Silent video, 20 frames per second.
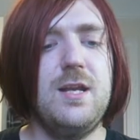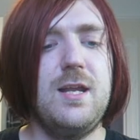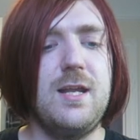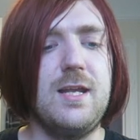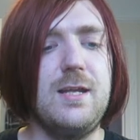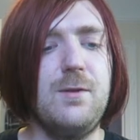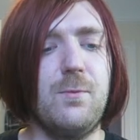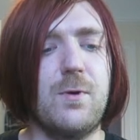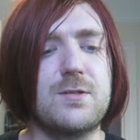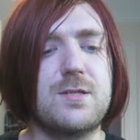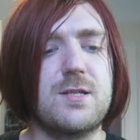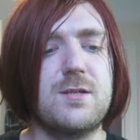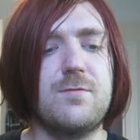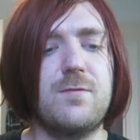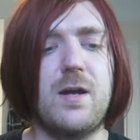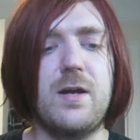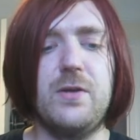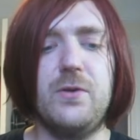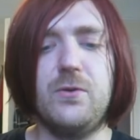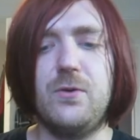He wasn't
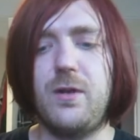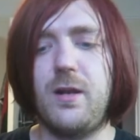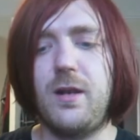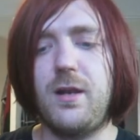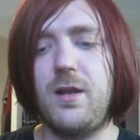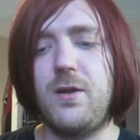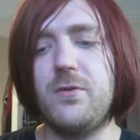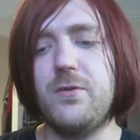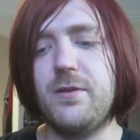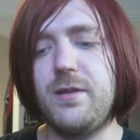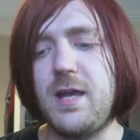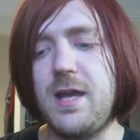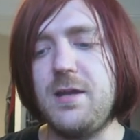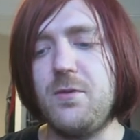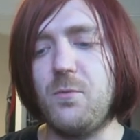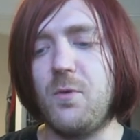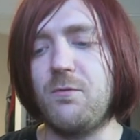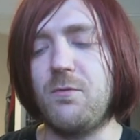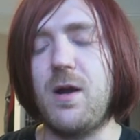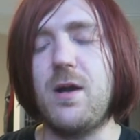right all along, they
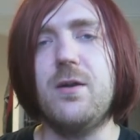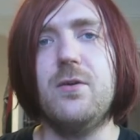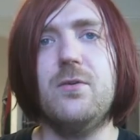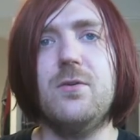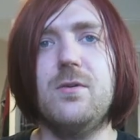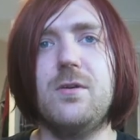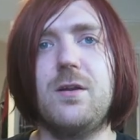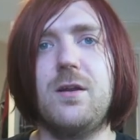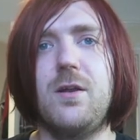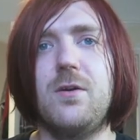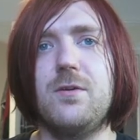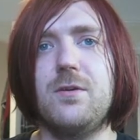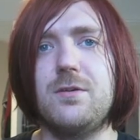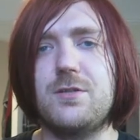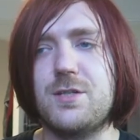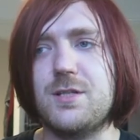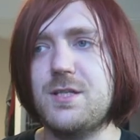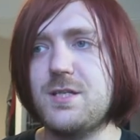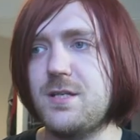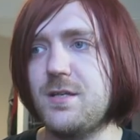were right all along,
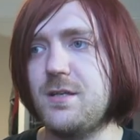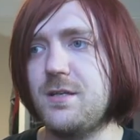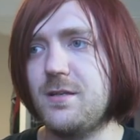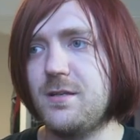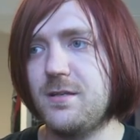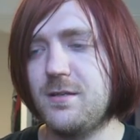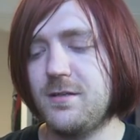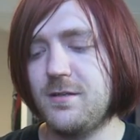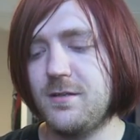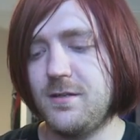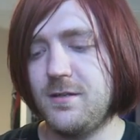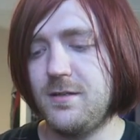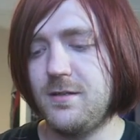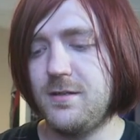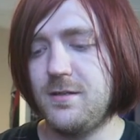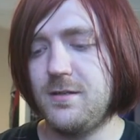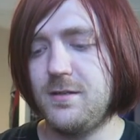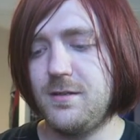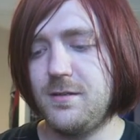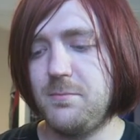just to
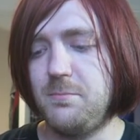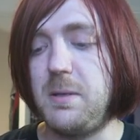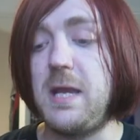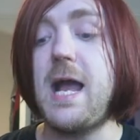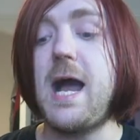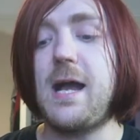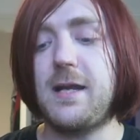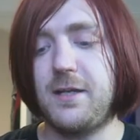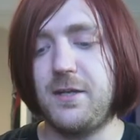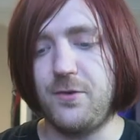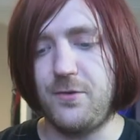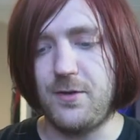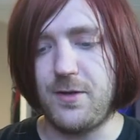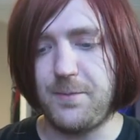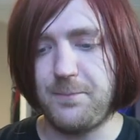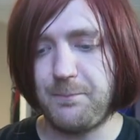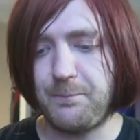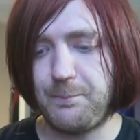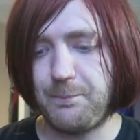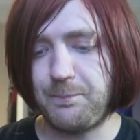be
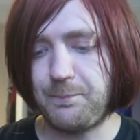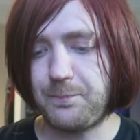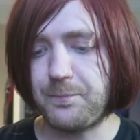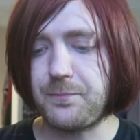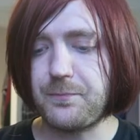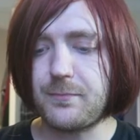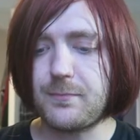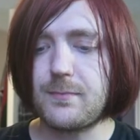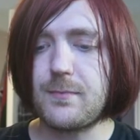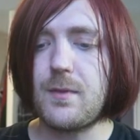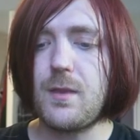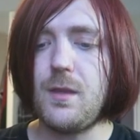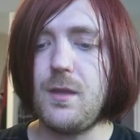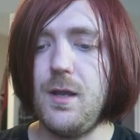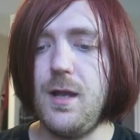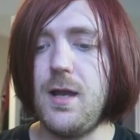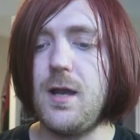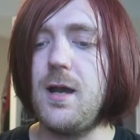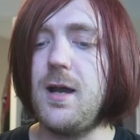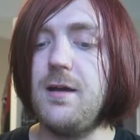accurate.
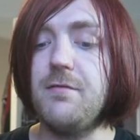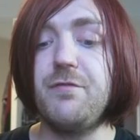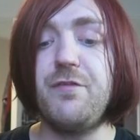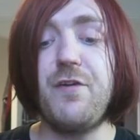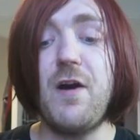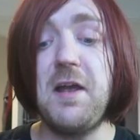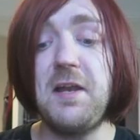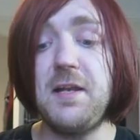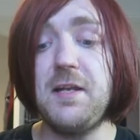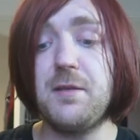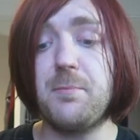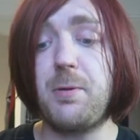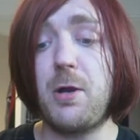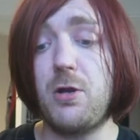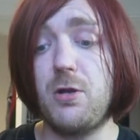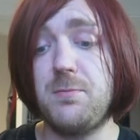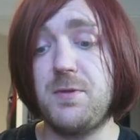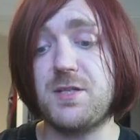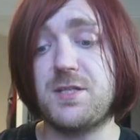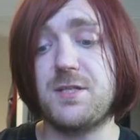Uh, and finally, the
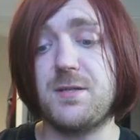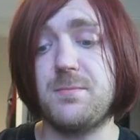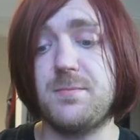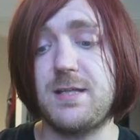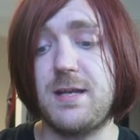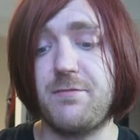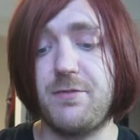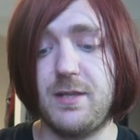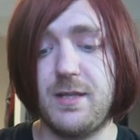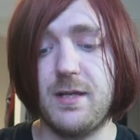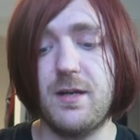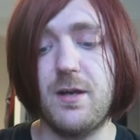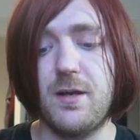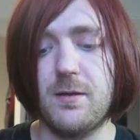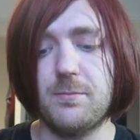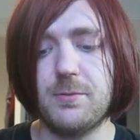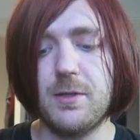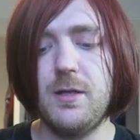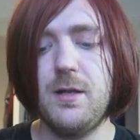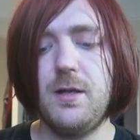poem that sums everything
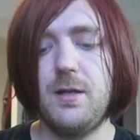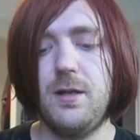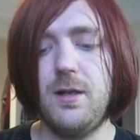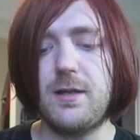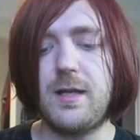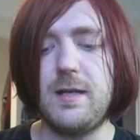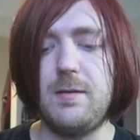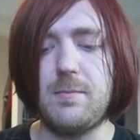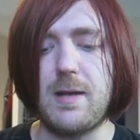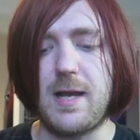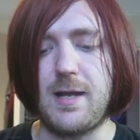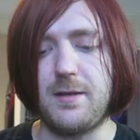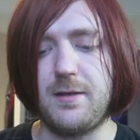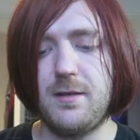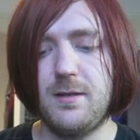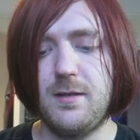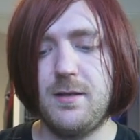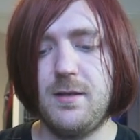up Lucky Man.